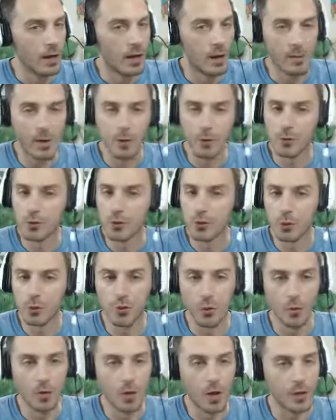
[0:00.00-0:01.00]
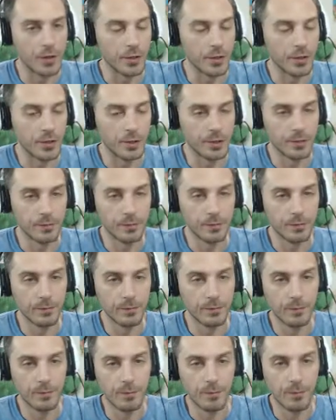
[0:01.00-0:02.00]
I'm not really sure what's going on here.
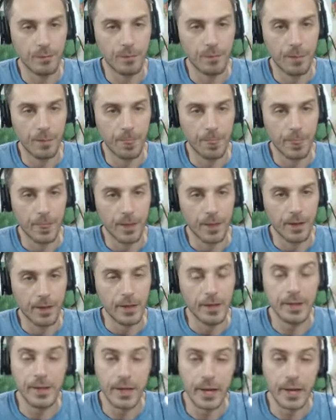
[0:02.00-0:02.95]
He